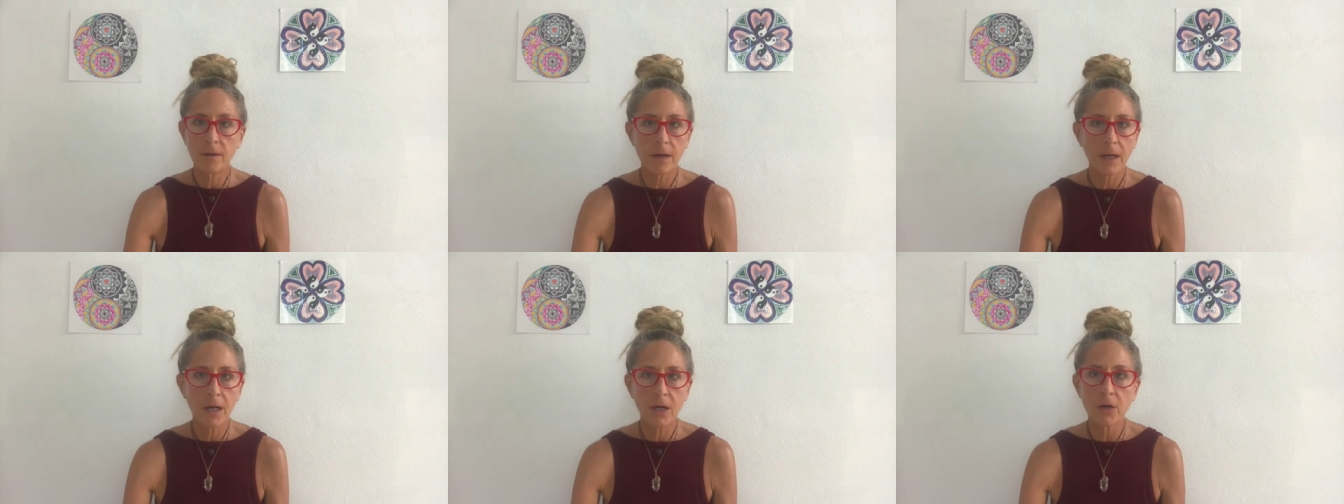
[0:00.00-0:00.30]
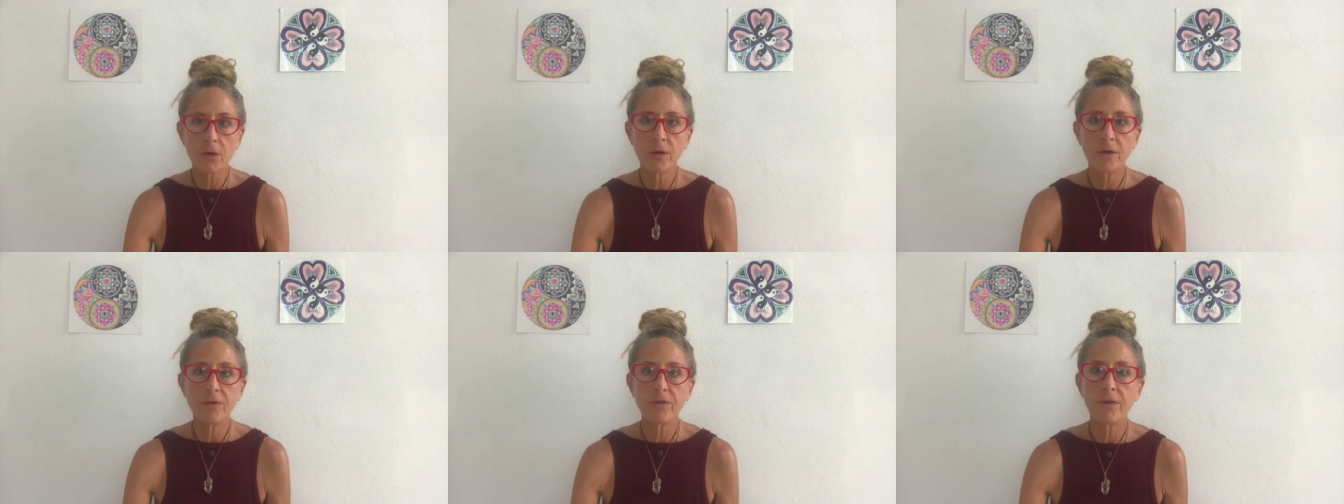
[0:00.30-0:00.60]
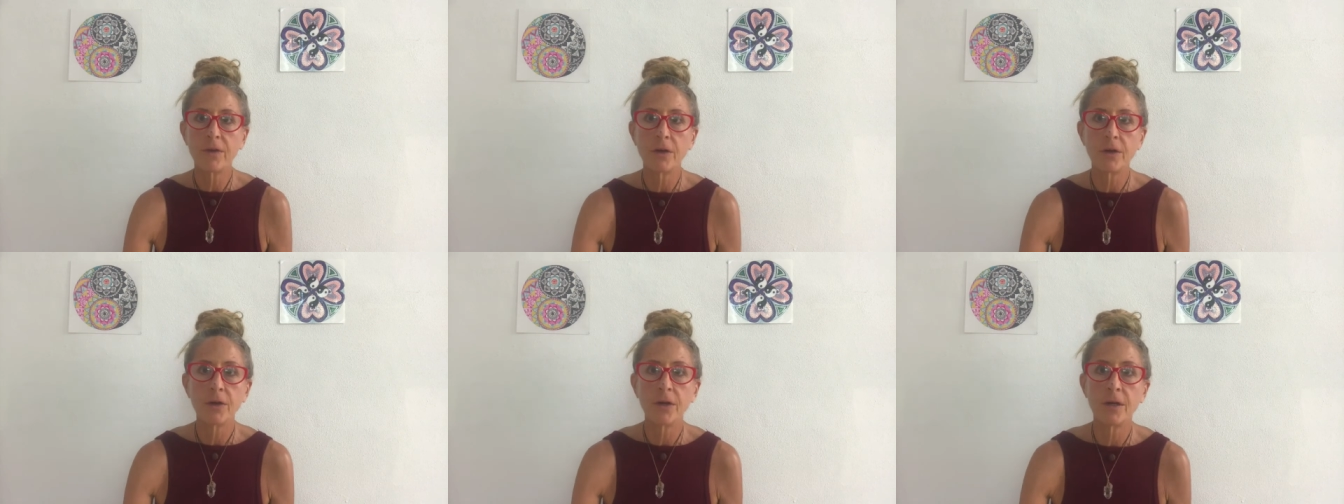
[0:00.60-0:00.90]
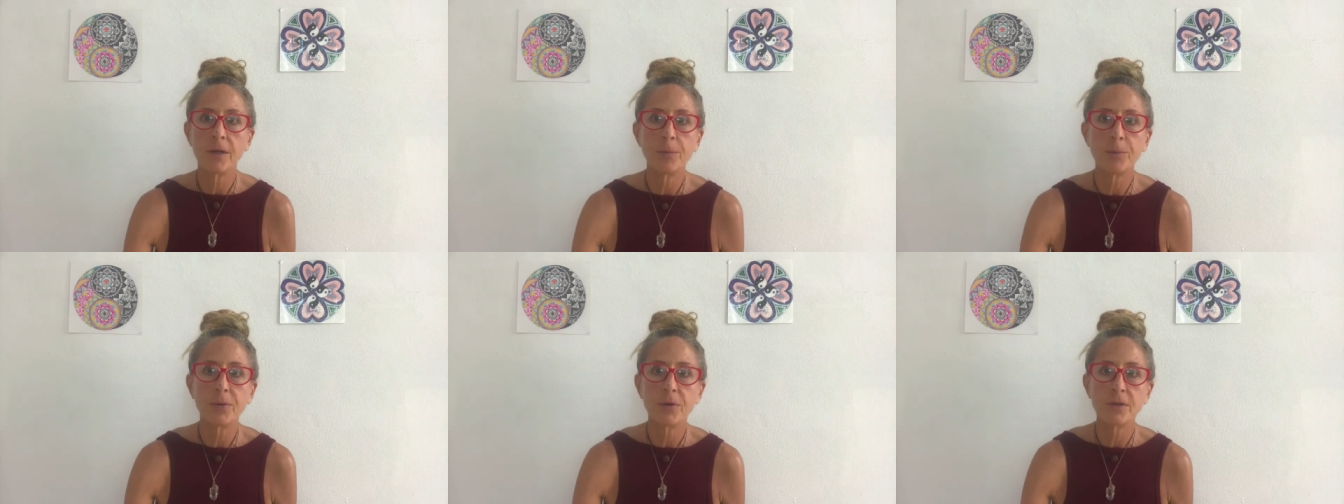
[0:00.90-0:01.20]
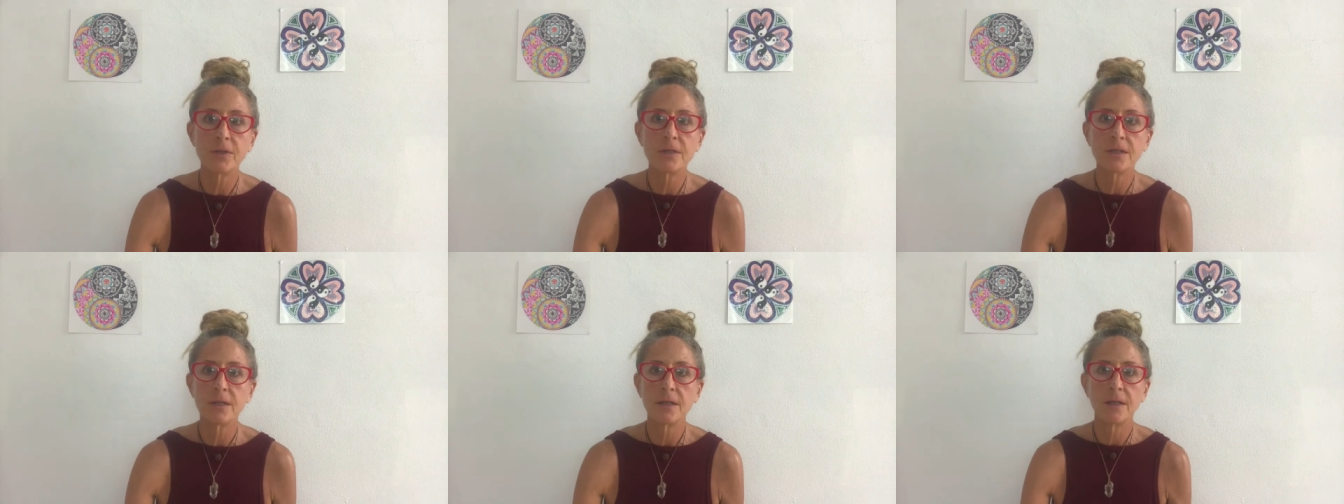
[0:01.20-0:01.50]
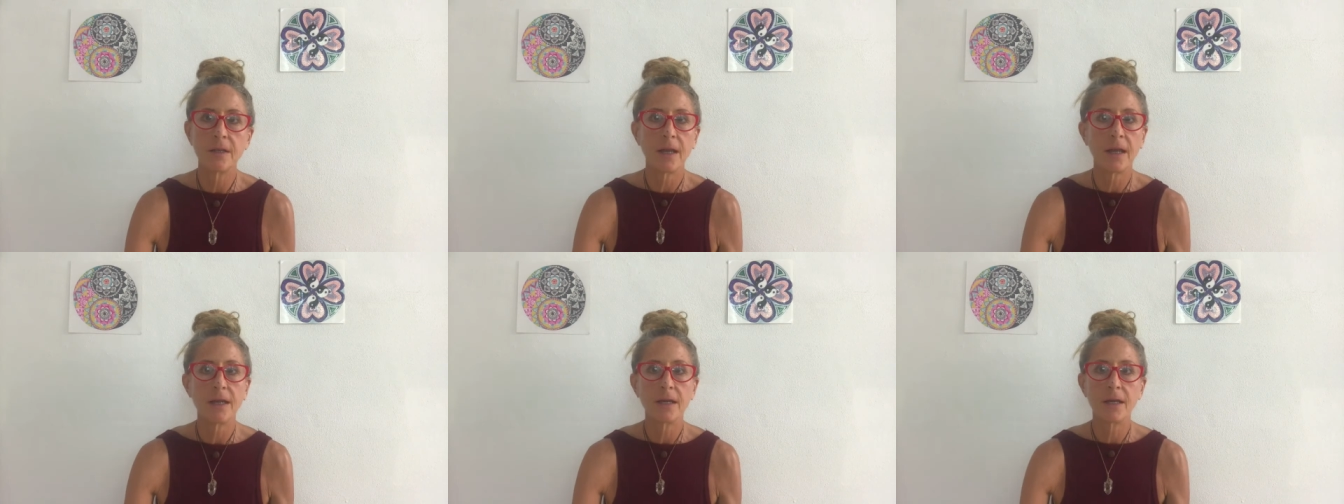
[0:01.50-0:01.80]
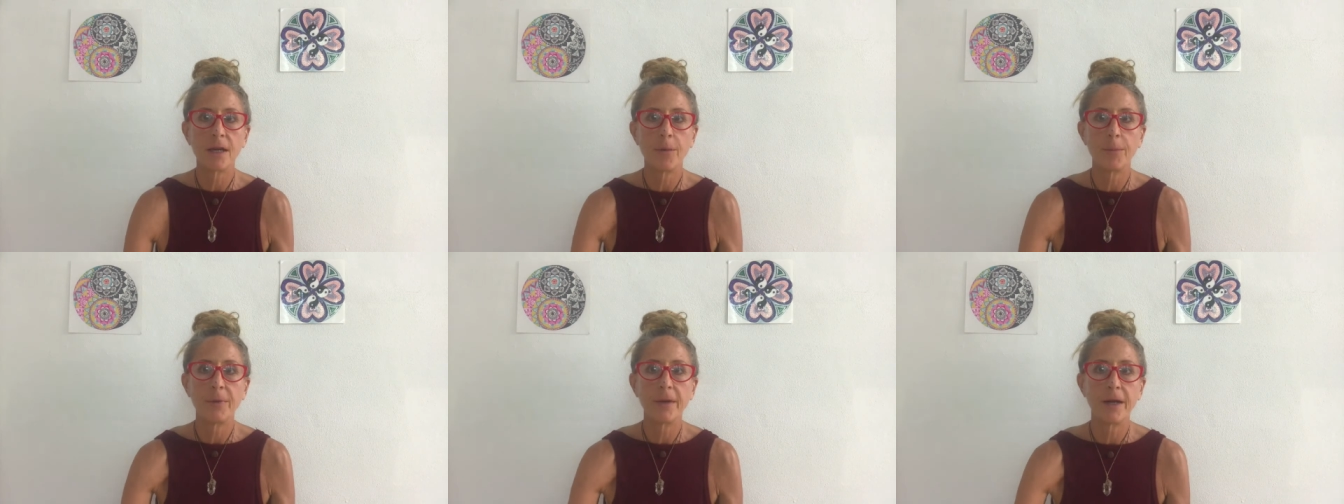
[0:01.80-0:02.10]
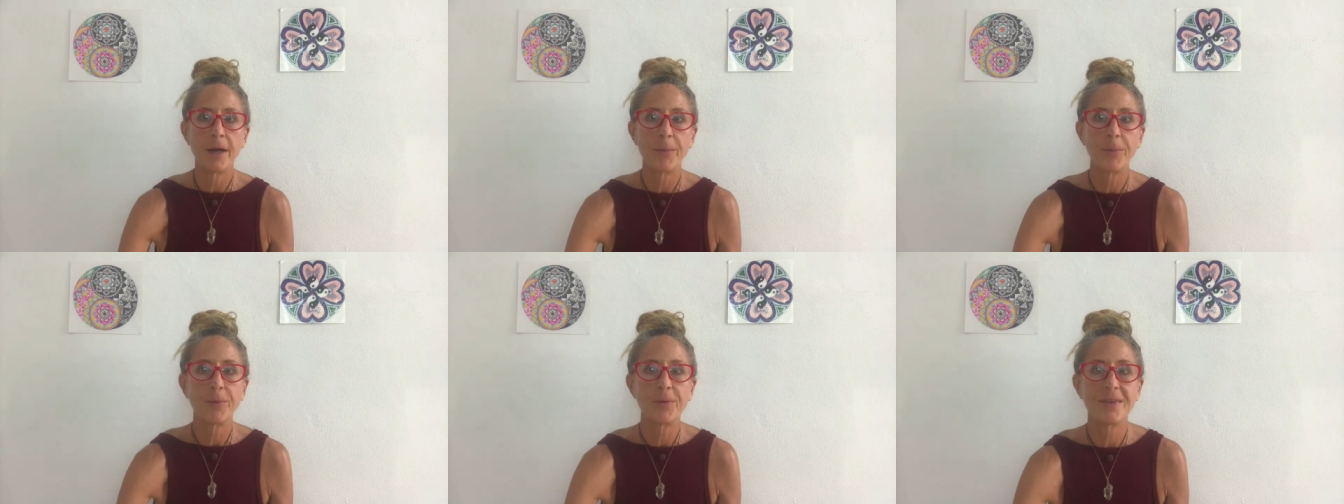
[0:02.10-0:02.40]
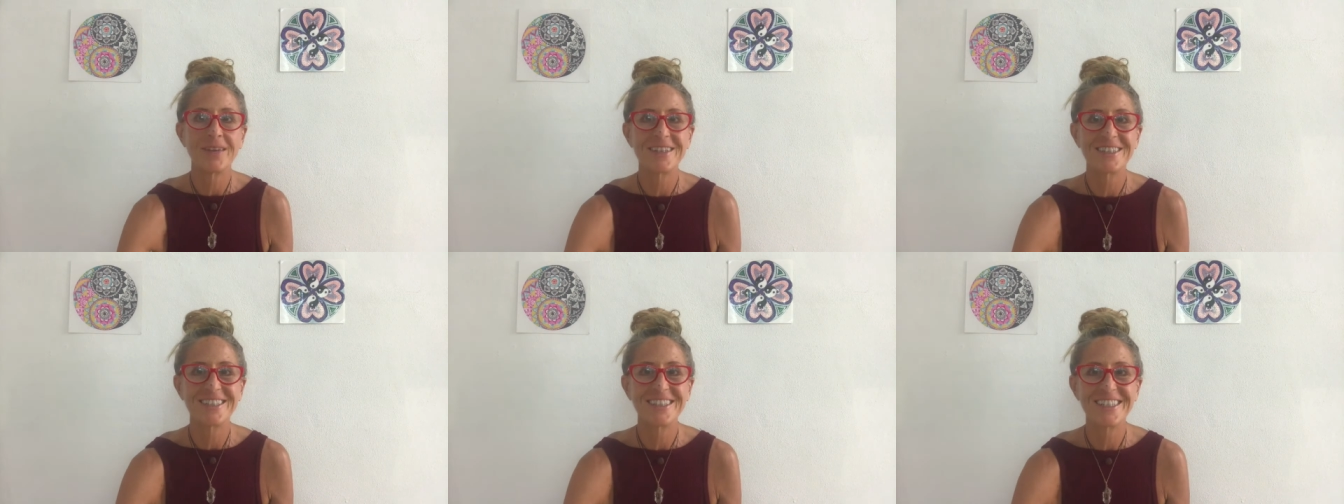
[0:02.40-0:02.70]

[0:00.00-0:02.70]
airy fairy person like coming up with this.